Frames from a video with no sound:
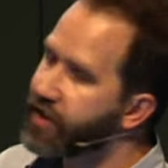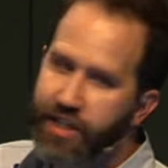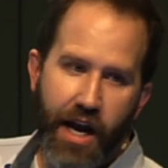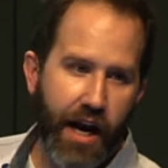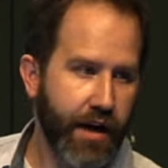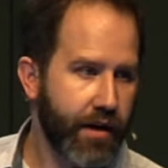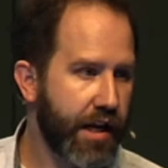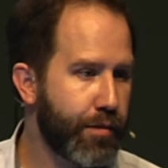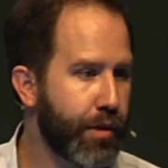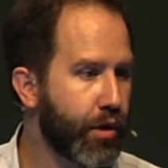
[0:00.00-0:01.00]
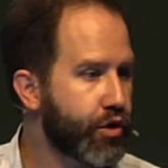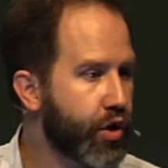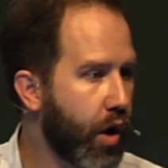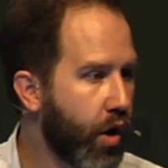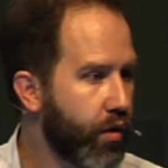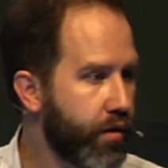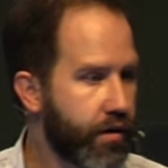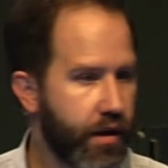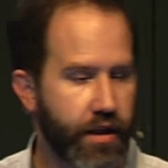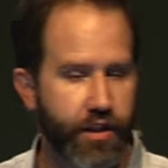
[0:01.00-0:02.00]
design and build your own.
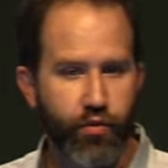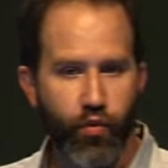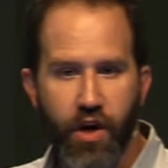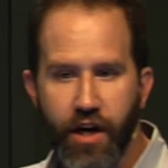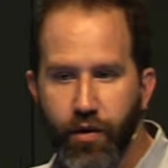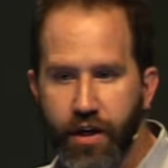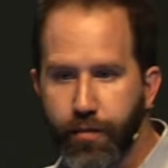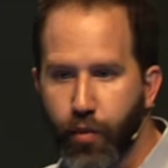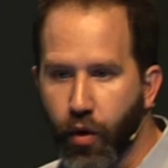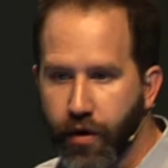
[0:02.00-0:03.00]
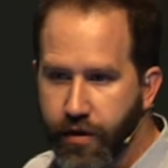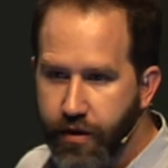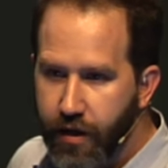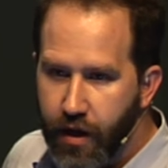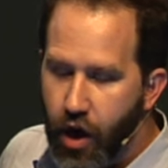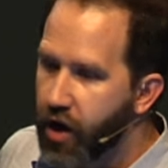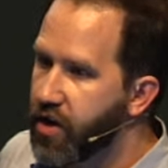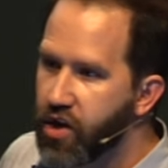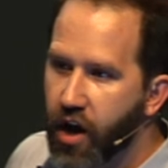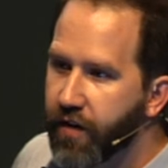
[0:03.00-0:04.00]
This is really, really important.
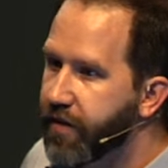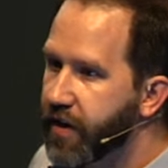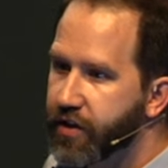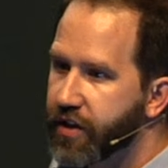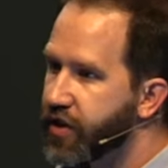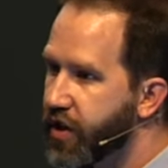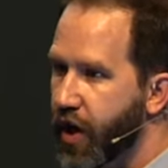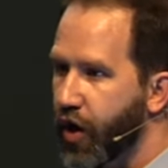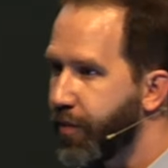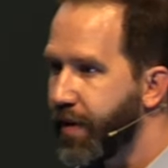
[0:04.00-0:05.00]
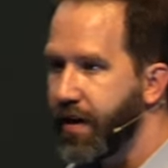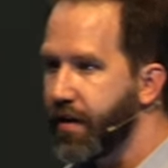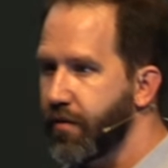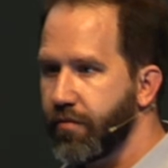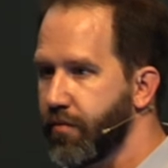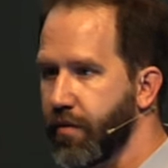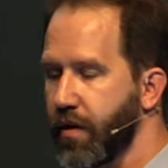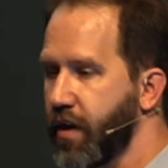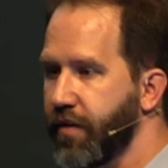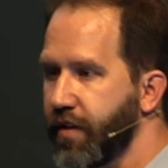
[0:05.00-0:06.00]
None of this is therapy.
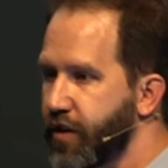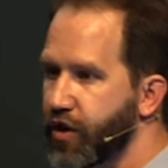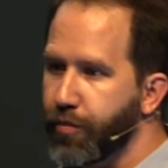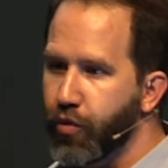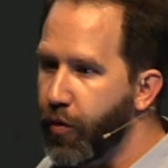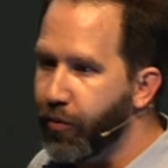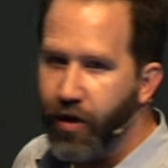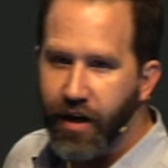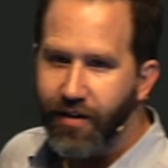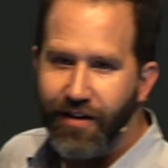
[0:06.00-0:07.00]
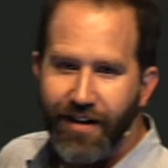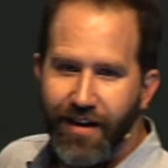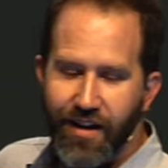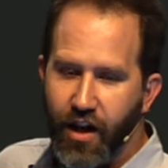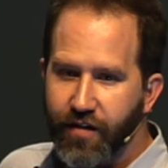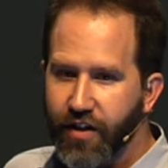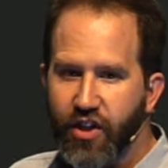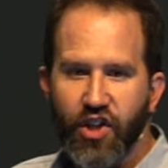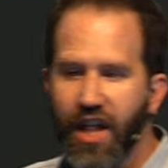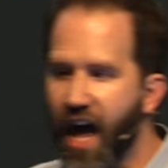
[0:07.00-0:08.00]
None of this is appropriate. None of this
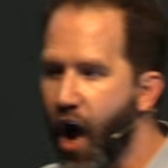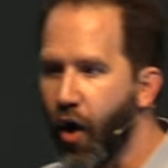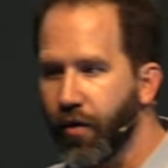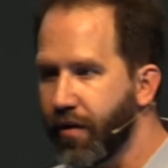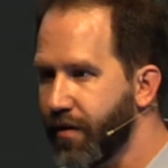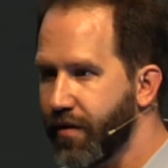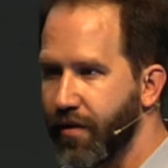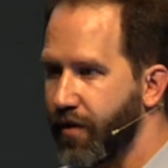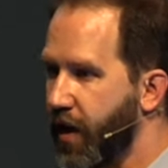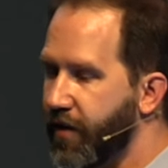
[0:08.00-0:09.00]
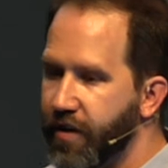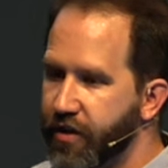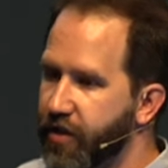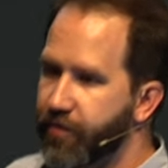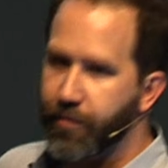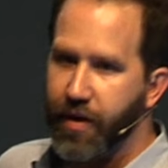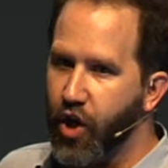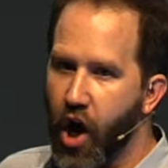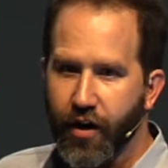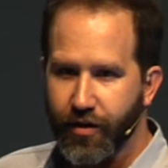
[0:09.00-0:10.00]
is allowed. None of this is from a
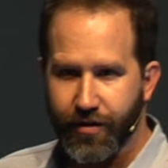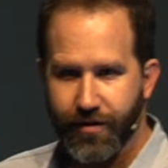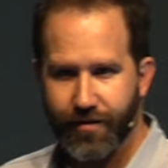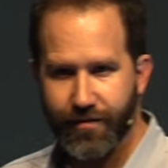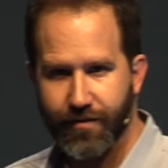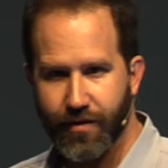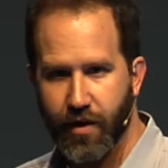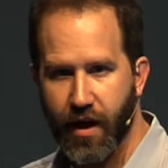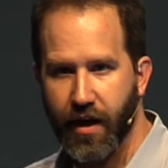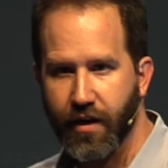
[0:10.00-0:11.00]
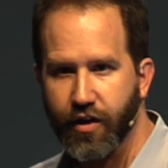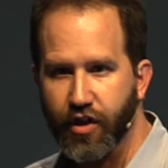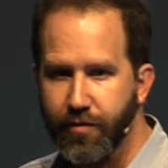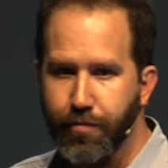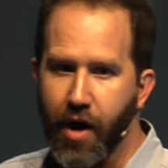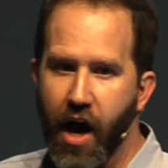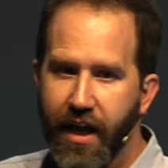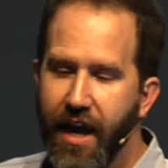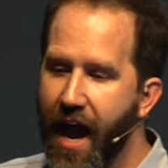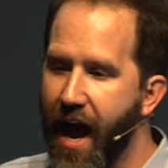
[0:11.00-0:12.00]
doctor. Okay? This is
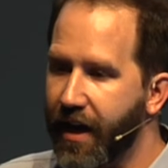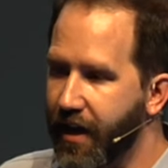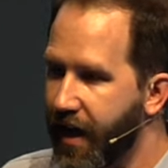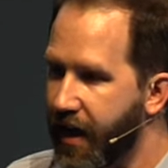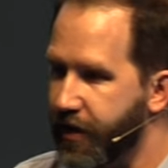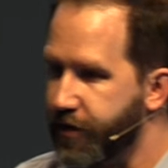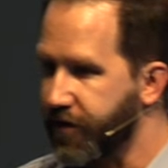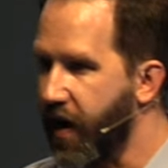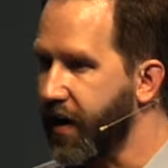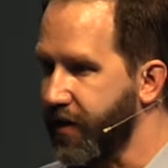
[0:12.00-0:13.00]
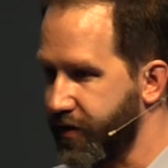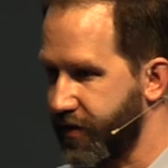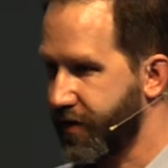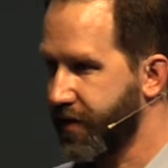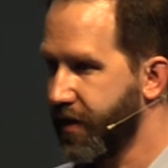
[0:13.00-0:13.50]
body hacking at its finest.